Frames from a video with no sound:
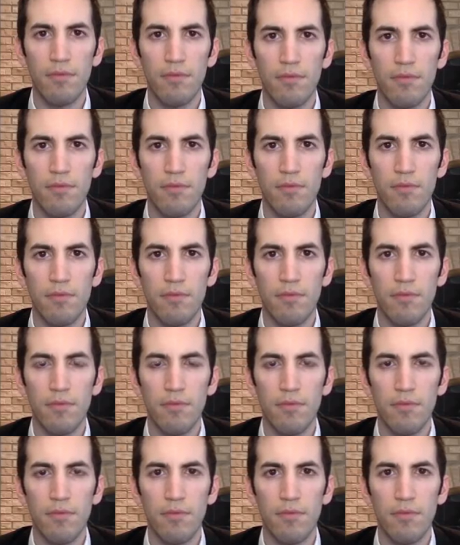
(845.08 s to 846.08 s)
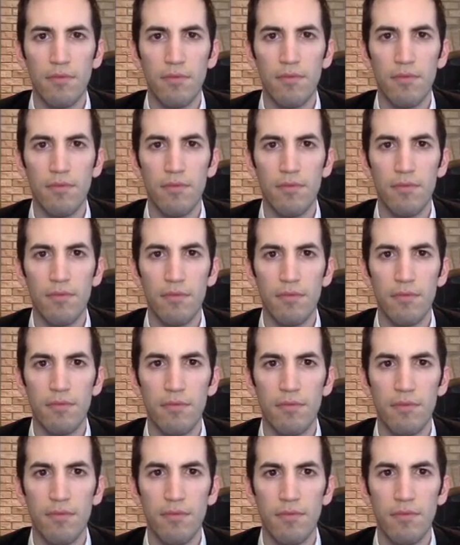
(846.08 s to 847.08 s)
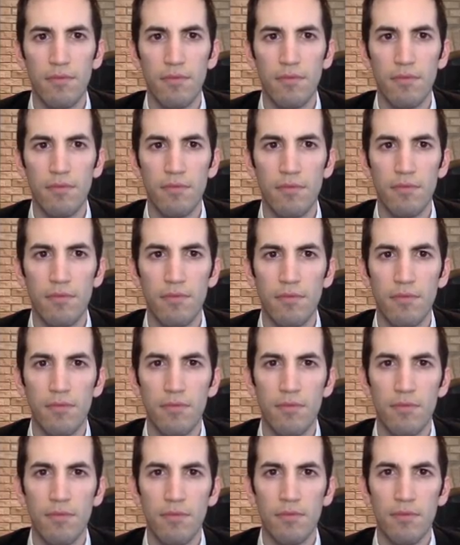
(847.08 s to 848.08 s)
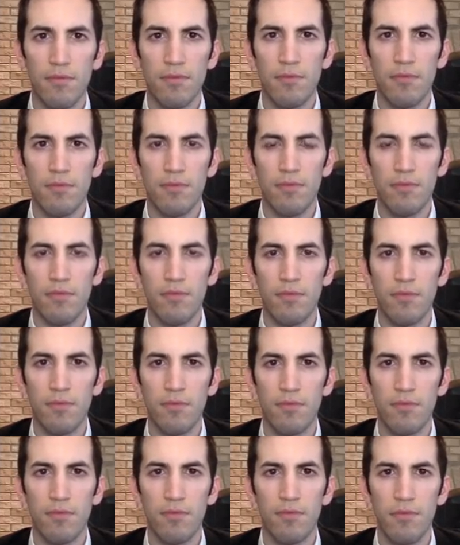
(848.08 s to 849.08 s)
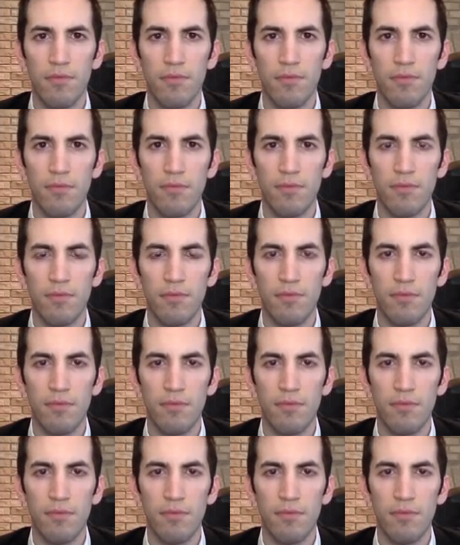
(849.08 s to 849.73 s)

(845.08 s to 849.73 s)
[no speech]